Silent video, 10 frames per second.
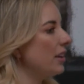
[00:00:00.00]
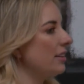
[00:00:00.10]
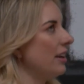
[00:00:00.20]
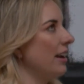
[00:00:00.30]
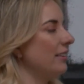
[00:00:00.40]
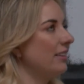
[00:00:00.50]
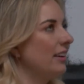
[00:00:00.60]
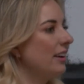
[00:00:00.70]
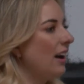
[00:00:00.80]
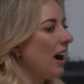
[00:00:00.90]
And then
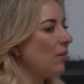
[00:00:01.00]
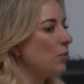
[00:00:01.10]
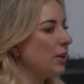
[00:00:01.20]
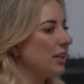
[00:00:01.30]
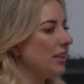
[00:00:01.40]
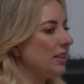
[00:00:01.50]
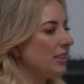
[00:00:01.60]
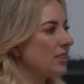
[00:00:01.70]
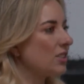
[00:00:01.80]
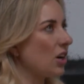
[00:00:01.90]

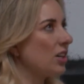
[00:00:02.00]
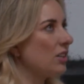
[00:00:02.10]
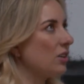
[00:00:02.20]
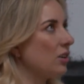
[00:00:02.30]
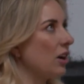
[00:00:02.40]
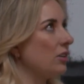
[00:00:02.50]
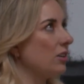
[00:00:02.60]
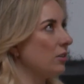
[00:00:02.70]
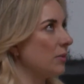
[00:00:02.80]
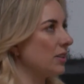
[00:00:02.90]
we started
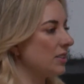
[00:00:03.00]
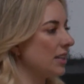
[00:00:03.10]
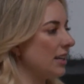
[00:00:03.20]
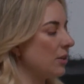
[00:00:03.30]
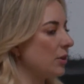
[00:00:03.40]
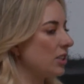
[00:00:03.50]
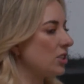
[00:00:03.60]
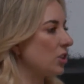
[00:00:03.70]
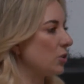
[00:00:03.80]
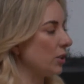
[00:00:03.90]
um, saying that we could
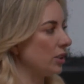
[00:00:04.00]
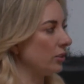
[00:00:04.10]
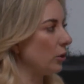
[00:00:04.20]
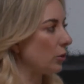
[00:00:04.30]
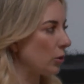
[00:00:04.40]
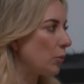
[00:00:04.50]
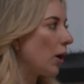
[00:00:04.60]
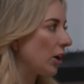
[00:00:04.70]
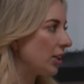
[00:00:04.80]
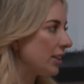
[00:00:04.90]
start doing local
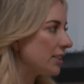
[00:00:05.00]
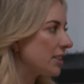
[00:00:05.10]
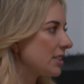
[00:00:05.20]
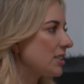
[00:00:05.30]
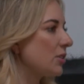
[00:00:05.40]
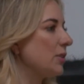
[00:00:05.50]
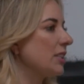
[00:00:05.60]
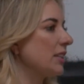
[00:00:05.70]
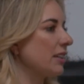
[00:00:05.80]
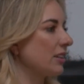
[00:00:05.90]
parties. And so we
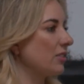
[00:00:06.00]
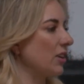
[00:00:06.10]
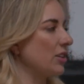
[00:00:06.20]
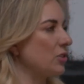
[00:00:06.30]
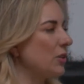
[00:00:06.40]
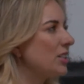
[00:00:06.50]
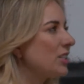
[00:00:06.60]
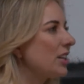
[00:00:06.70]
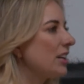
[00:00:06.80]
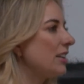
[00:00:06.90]
did like a
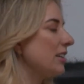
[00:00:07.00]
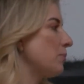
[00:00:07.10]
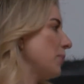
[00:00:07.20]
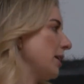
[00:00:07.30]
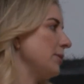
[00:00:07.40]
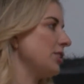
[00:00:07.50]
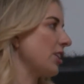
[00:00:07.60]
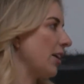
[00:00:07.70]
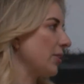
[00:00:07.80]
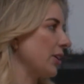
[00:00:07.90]
graduation and a baby
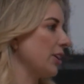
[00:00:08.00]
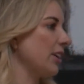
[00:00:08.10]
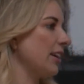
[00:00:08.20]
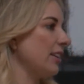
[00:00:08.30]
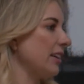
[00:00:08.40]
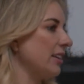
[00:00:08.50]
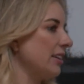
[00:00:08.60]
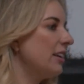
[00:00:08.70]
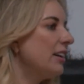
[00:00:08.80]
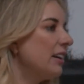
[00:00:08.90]
shower. And
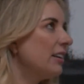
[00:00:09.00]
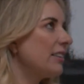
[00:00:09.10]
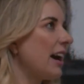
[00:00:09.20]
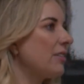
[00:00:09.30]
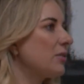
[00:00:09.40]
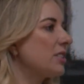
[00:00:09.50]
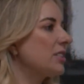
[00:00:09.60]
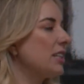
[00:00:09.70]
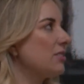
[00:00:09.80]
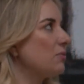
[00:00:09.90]
then that
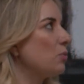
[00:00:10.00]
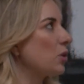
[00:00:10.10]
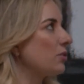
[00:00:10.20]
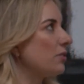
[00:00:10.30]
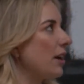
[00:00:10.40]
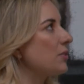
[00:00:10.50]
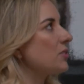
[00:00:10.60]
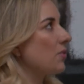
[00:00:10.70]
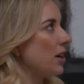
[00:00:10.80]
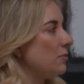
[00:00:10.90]
was more, that
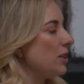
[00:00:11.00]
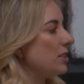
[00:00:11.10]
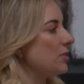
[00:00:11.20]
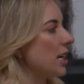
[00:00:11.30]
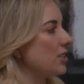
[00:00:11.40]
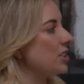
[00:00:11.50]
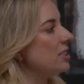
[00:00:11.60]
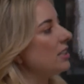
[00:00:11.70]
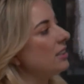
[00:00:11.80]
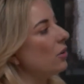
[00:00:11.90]
was fun because it was actually
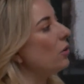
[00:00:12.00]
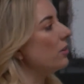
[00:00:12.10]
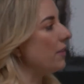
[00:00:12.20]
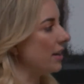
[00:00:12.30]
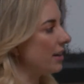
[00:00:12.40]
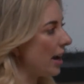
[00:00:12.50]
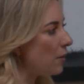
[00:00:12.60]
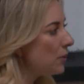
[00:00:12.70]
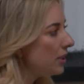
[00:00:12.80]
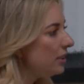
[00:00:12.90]
seeing the whole event
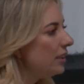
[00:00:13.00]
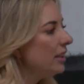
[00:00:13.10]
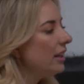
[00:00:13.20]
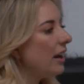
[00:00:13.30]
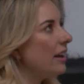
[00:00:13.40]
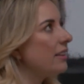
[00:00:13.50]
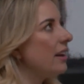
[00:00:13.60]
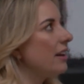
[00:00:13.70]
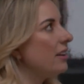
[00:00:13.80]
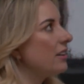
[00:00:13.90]
happen. Mm-hmm. And
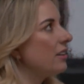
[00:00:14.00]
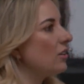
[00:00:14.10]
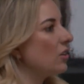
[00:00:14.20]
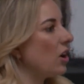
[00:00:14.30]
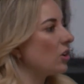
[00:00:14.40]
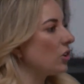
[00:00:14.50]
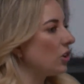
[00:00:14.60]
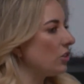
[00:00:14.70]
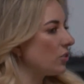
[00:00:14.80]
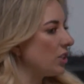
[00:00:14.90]
then a
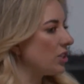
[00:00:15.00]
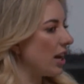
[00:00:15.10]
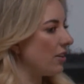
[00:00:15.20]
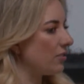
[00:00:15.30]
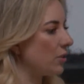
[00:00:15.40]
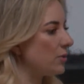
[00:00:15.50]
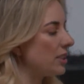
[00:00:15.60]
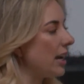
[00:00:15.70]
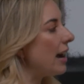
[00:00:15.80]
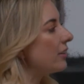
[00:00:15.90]
girl reached out from
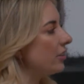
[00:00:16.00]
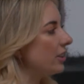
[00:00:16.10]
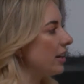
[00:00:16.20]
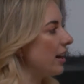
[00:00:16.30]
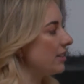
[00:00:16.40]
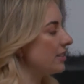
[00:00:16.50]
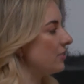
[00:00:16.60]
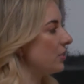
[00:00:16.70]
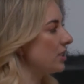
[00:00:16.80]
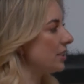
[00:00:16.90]
Seattle and asked
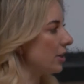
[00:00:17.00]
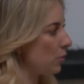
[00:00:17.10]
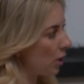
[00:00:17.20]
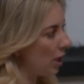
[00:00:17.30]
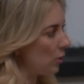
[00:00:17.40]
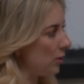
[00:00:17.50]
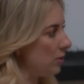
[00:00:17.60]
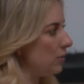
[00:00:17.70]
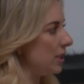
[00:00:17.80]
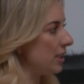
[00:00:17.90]
if we'd set up her
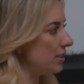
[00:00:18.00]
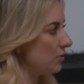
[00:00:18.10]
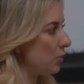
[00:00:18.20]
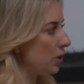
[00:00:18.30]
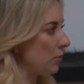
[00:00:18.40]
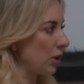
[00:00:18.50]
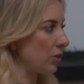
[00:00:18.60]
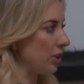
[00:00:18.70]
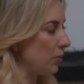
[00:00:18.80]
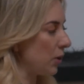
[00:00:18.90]
Airbnb and put a
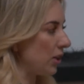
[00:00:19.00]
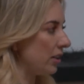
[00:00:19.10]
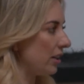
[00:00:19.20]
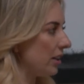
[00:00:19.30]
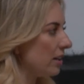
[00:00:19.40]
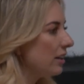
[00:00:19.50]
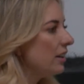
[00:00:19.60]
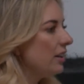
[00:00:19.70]
margarita bar in there